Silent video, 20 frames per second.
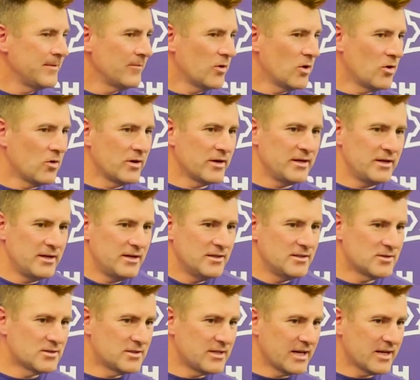You know, he,
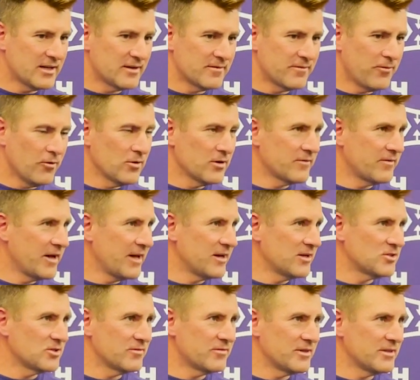he's taken full
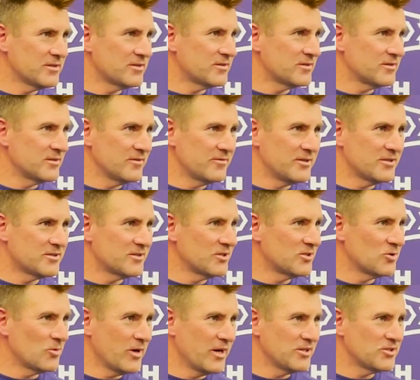advantage of his of his
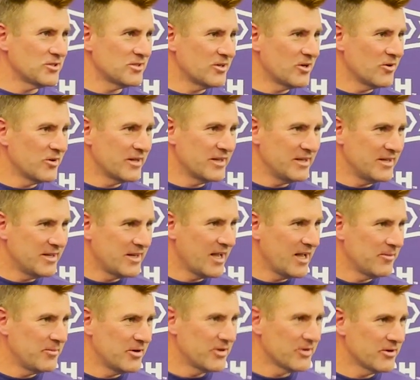situation. You know, he, he
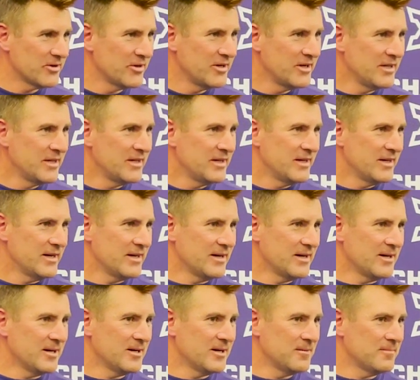came here.
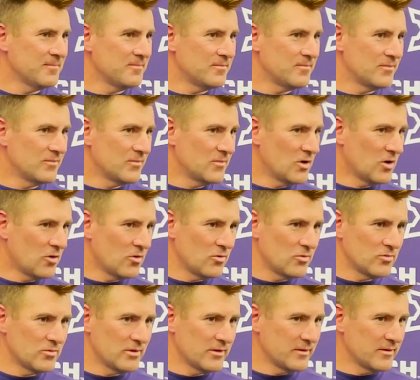Uh, you know,
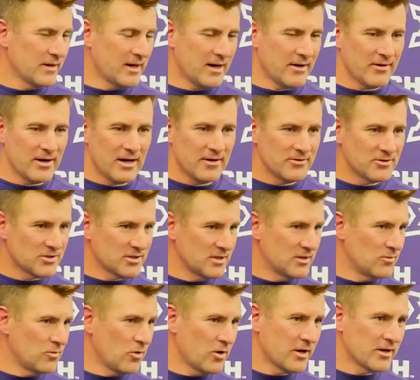
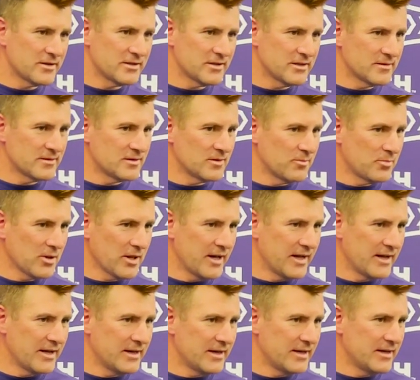obviously wanted to, to
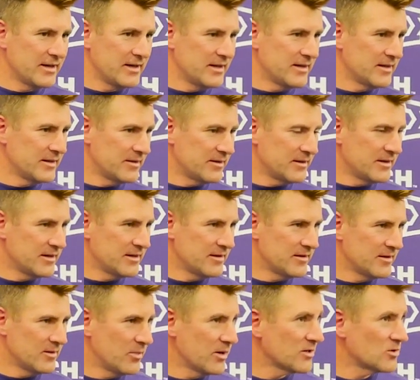play in,
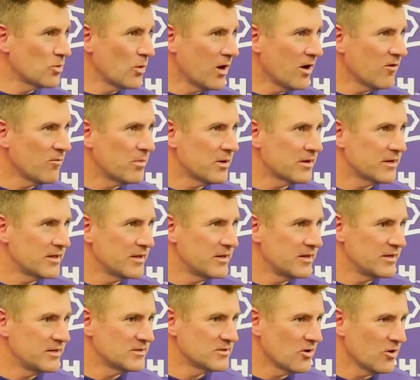in the Big 12, but he,
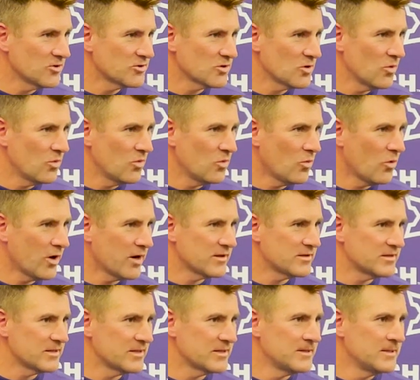he's also wanted
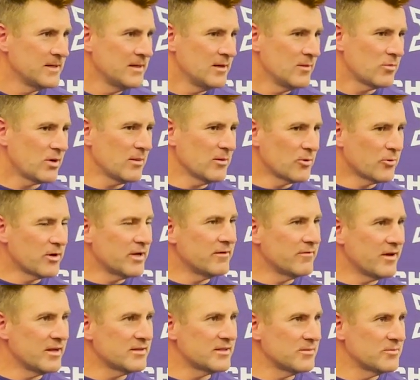to probably
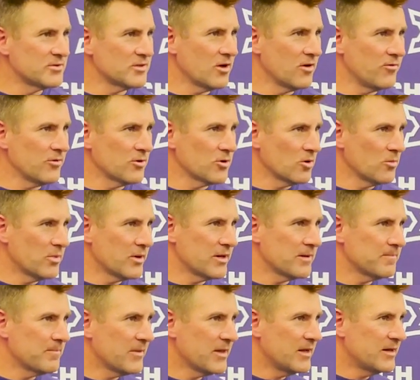reinvent himself a little
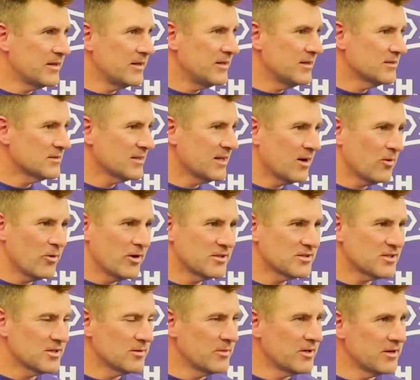bit, and he has not
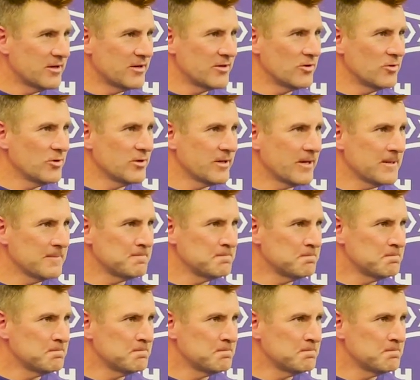wasted a minute of doing that.